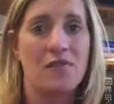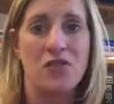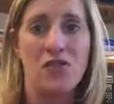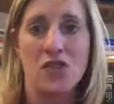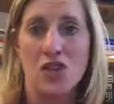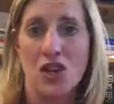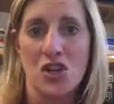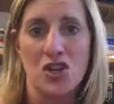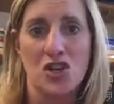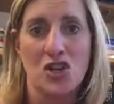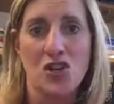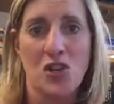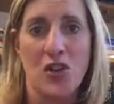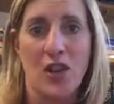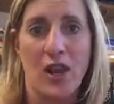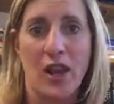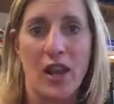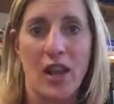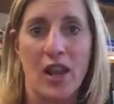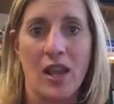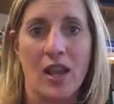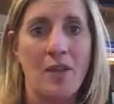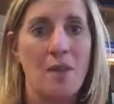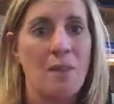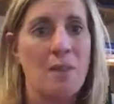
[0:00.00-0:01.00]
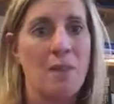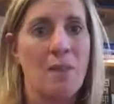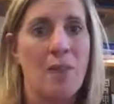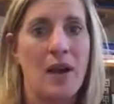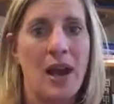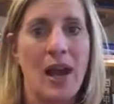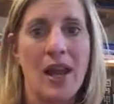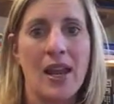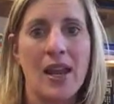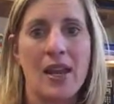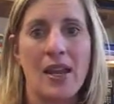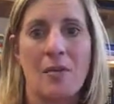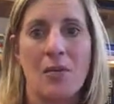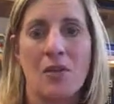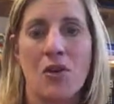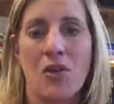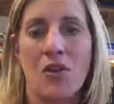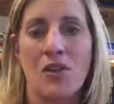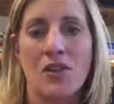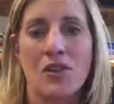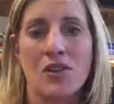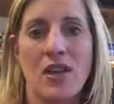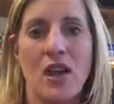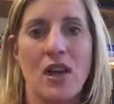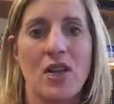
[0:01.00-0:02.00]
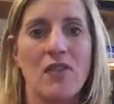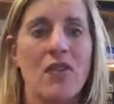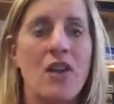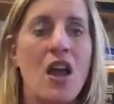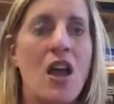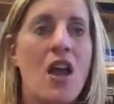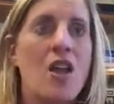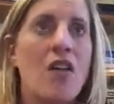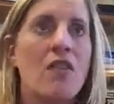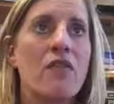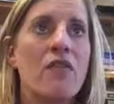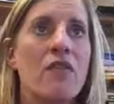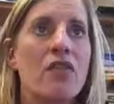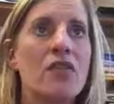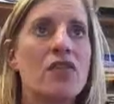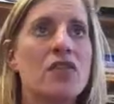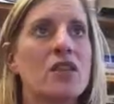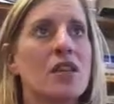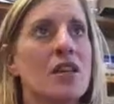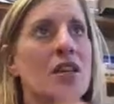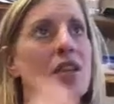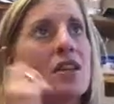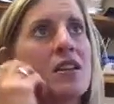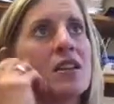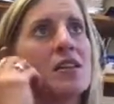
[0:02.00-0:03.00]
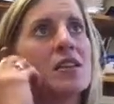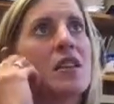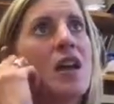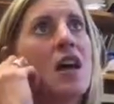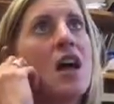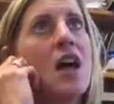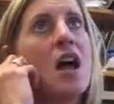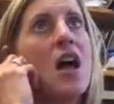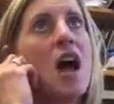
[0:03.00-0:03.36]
just your kid, by him or herself, versus